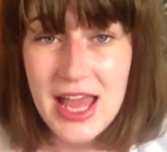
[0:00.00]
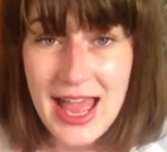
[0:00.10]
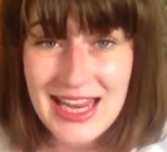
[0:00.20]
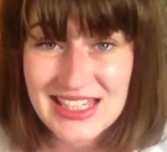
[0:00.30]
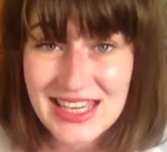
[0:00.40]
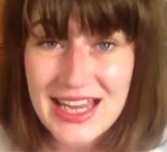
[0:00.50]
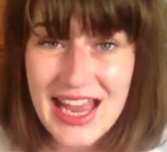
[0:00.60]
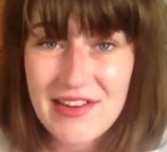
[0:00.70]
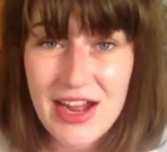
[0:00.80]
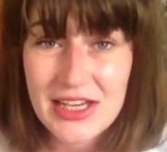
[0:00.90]
a
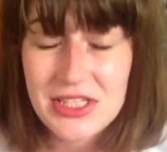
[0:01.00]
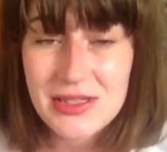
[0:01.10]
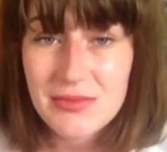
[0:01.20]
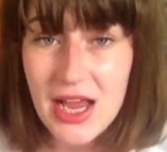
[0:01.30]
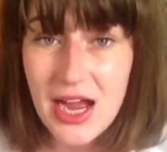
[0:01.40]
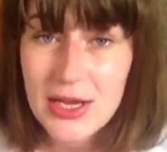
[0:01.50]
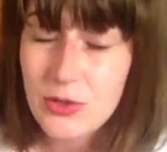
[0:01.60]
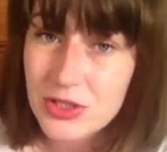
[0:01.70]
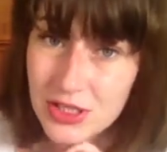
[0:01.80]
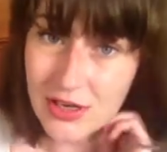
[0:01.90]
skincare item that I
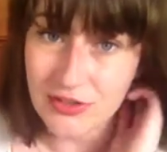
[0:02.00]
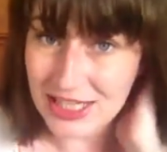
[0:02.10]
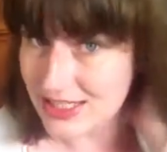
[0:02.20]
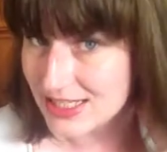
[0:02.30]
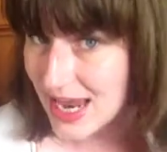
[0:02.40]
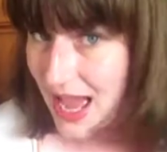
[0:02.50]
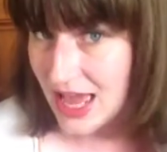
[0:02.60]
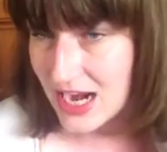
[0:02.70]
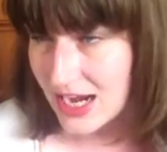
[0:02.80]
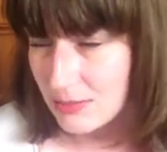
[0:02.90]
ordered off the internet,
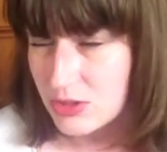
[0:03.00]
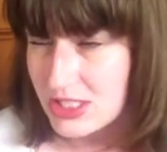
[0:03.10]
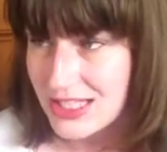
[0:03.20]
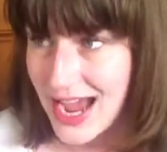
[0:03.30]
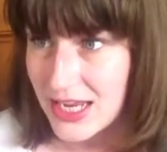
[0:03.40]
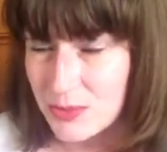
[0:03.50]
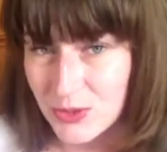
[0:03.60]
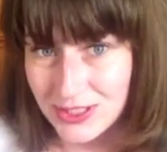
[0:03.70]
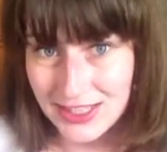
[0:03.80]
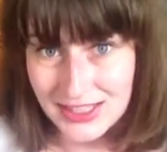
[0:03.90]
and I am
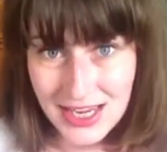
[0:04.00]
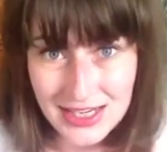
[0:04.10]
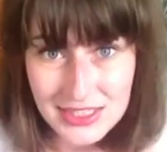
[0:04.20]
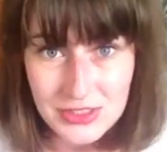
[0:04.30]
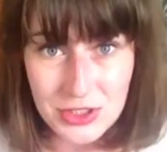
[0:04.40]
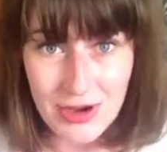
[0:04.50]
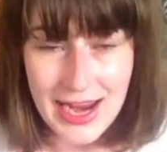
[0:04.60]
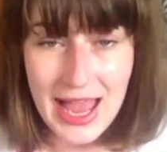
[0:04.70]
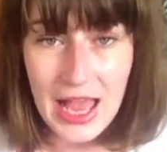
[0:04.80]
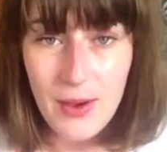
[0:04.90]
desperately excited to
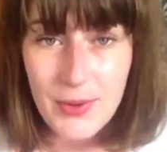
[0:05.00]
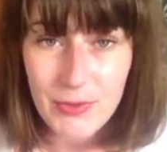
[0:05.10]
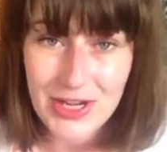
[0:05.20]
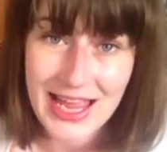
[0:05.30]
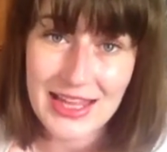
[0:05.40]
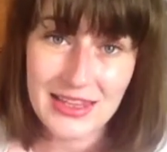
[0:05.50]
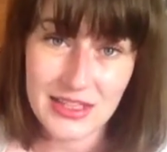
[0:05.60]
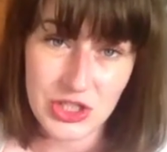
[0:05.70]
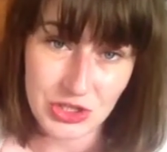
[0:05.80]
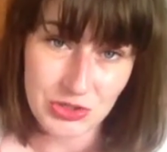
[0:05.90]
try it out, but I want to get
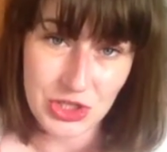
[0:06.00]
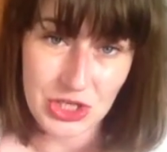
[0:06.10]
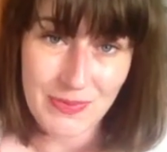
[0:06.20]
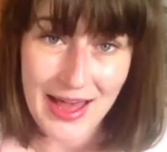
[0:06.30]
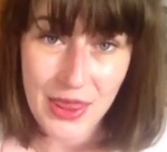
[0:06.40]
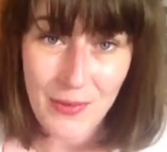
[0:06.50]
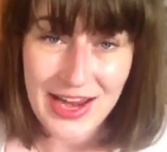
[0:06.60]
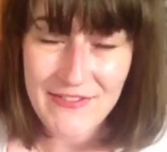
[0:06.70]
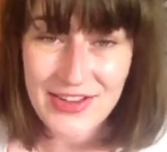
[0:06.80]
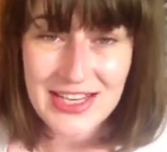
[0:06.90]
YouTube out of the
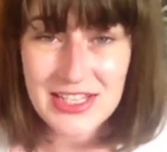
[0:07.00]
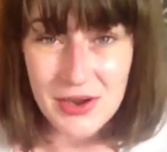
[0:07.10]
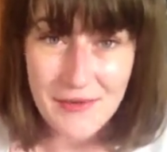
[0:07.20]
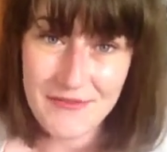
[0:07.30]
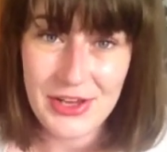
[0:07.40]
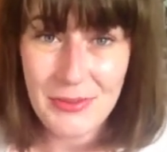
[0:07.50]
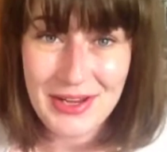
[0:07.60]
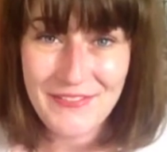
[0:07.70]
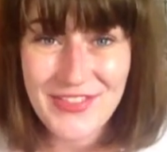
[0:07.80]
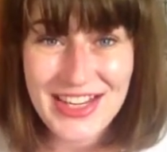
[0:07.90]
way first, so I'm
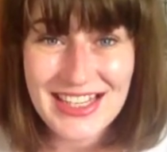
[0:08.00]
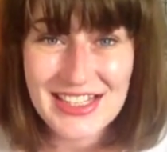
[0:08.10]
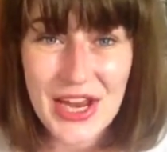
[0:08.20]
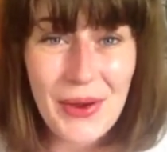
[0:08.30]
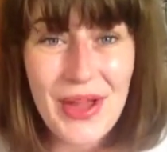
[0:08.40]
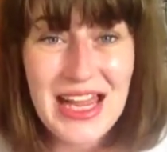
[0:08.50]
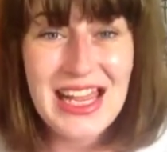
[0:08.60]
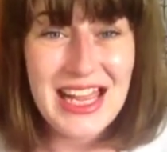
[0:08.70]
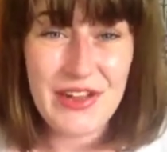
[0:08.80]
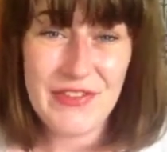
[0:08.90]
filming first. So
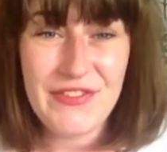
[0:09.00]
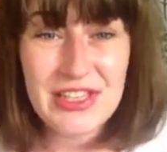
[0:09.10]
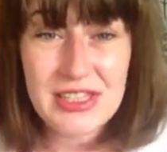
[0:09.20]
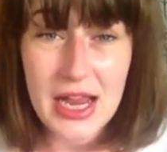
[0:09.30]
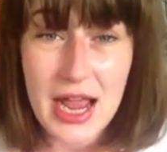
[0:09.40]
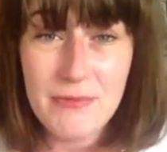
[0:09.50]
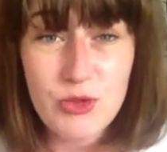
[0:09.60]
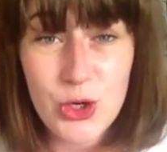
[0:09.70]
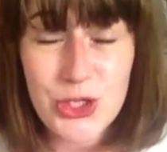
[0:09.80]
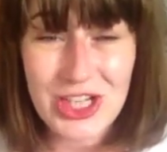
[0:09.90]
if it feels like
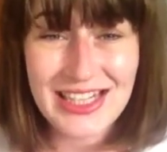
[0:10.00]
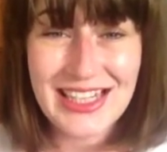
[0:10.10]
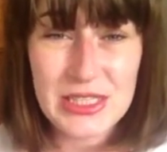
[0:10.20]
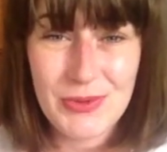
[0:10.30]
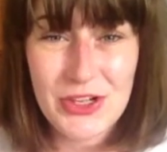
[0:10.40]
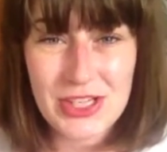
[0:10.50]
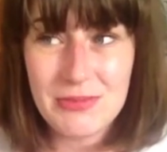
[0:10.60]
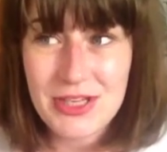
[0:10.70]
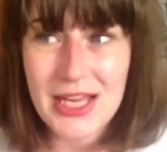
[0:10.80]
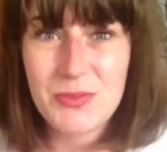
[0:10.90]
I'm rushing, it's because
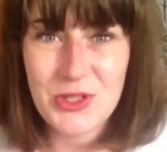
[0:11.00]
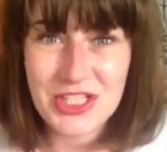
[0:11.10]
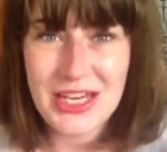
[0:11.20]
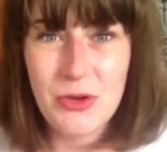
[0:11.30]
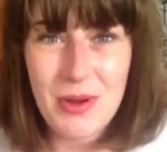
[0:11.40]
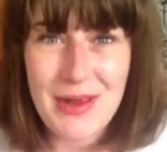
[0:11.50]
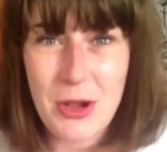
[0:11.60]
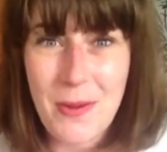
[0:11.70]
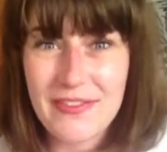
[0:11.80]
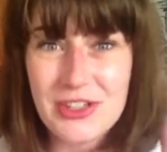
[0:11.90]
I'm desperate to take all my
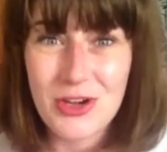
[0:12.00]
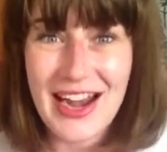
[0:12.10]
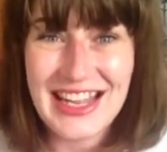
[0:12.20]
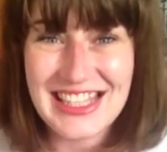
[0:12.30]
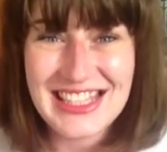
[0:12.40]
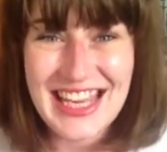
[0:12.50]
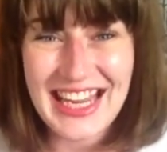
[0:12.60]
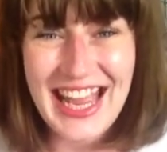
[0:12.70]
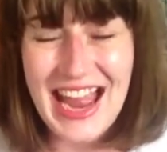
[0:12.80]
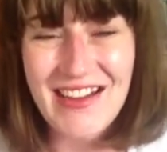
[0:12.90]
makeup off and try this
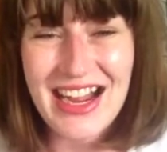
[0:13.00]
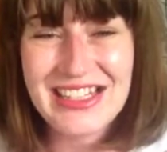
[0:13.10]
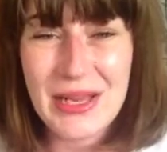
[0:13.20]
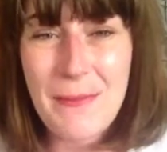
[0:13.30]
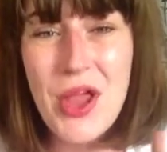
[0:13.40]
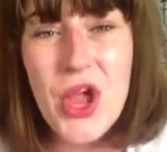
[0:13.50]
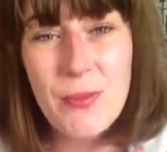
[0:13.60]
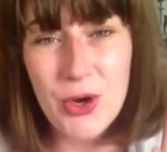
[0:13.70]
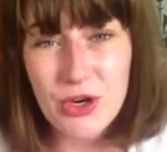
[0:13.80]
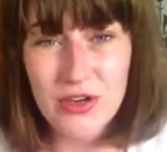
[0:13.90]
skincare item.
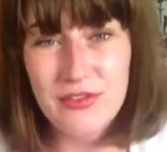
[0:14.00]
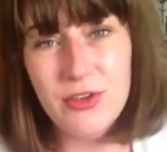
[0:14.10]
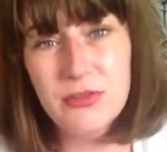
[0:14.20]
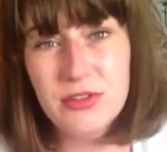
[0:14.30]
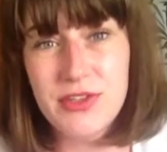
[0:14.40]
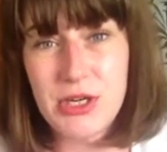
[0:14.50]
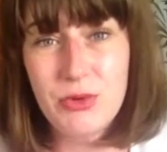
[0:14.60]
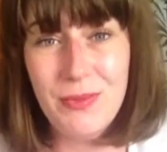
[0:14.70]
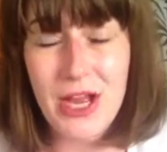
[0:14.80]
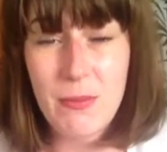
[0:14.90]
But a full review
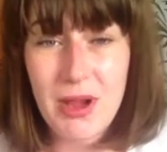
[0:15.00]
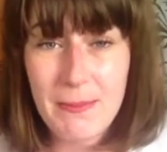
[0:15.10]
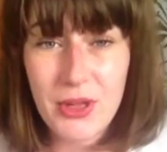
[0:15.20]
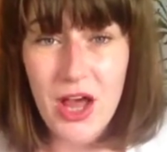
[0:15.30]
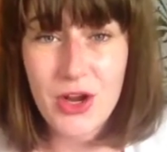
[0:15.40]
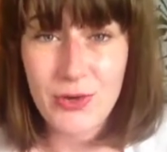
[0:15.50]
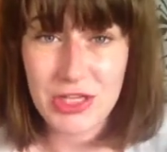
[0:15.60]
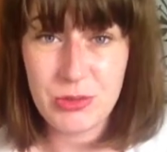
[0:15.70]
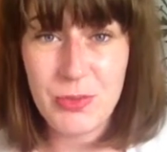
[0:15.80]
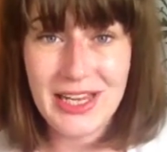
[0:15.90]
will be on my blog,
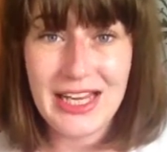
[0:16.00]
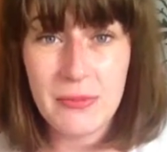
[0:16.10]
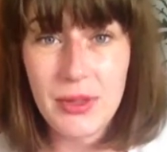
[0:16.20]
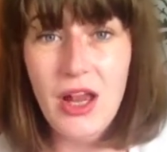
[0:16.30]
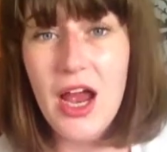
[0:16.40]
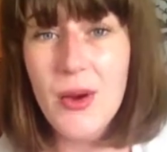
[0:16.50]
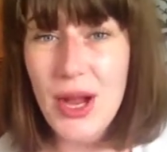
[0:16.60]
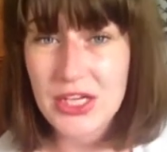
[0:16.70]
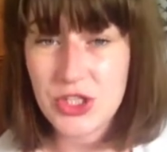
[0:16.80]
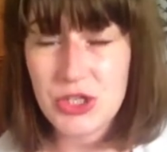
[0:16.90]
which will be linked below
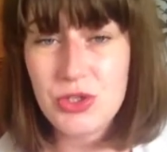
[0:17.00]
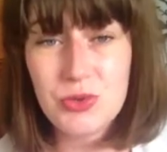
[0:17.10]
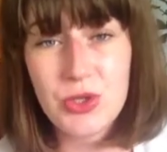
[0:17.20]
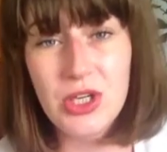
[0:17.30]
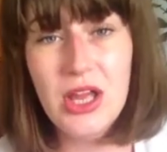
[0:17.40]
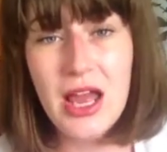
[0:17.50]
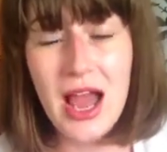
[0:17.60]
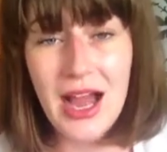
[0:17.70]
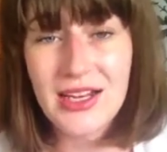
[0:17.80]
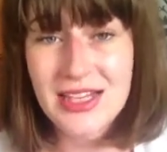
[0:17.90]
as usual,
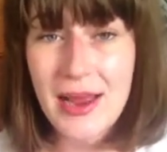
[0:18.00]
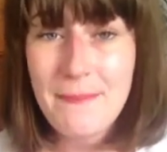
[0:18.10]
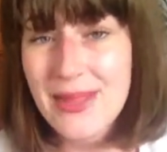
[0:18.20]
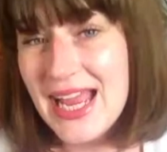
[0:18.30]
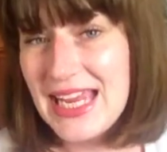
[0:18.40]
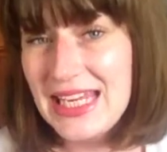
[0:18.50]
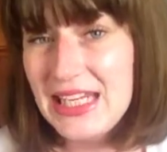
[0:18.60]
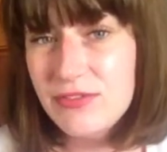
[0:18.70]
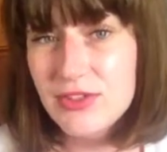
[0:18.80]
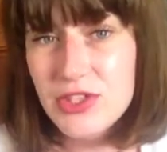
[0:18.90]
and I may
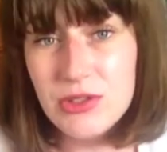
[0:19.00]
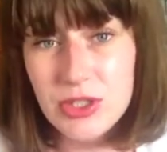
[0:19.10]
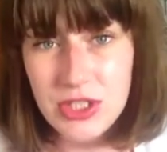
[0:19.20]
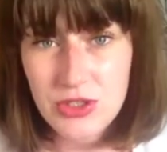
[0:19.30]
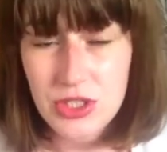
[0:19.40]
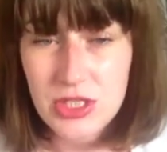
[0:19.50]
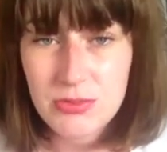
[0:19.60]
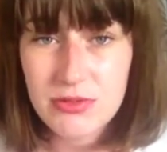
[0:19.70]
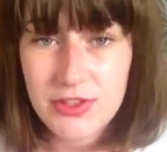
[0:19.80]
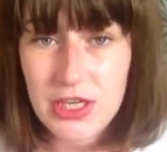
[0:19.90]
even do a
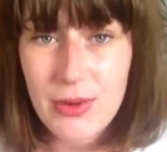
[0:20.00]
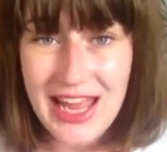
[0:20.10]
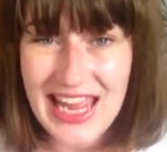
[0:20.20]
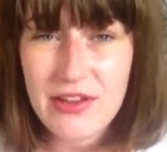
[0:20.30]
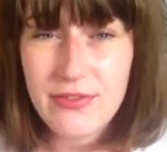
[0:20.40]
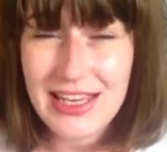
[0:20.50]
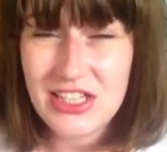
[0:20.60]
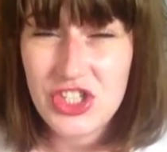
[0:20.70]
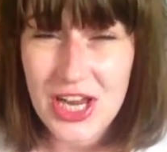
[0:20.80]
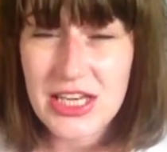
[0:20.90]
YouTube review if
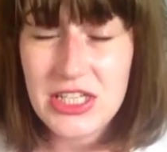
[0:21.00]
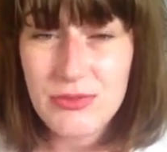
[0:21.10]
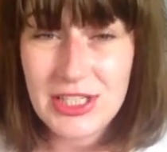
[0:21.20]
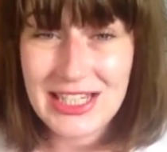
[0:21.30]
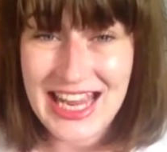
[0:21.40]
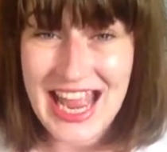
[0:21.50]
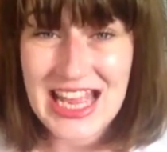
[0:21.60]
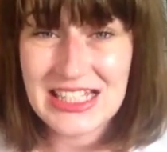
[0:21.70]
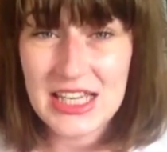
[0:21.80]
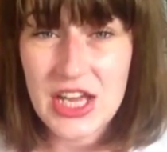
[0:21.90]
it genuinely
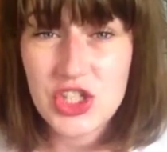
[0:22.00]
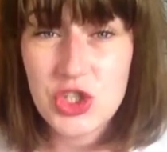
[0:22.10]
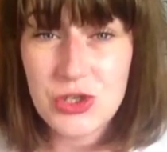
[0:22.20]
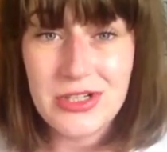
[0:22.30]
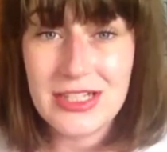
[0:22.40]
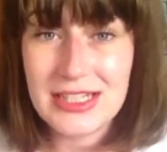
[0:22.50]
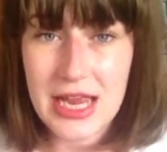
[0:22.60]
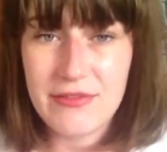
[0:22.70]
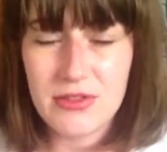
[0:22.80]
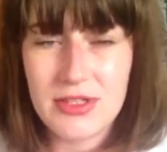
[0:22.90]
is as good as
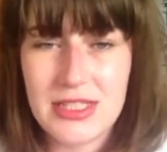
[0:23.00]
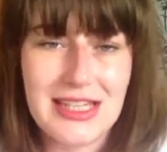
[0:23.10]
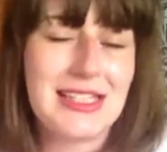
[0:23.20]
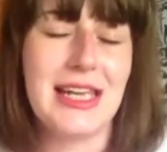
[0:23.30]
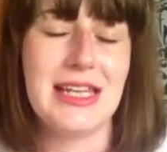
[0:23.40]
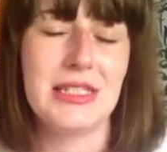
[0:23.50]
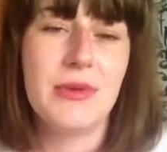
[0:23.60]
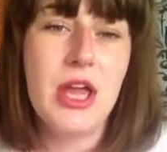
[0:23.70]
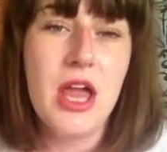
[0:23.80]
everyone says it is.